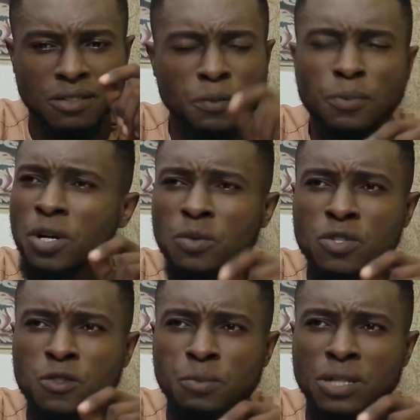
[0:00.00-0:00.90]
The boy
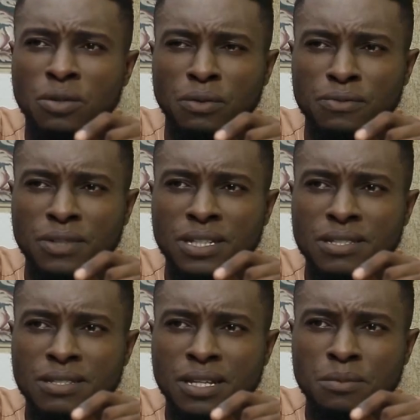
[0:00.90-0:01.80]
we speak of,
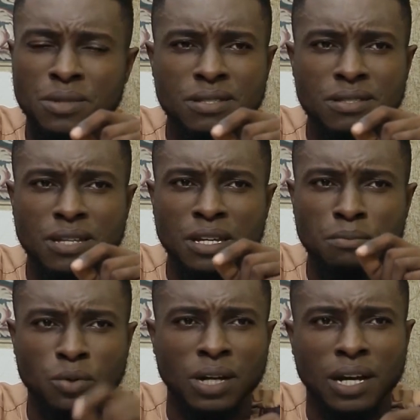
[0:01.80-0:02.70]
his name is
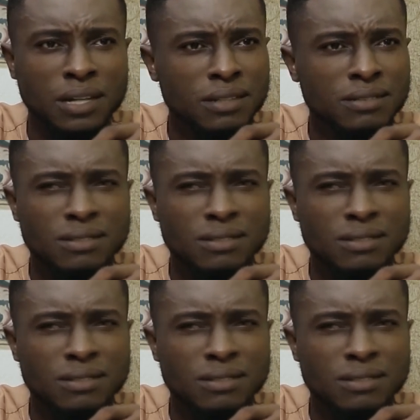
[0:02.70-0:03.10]
Ebuka.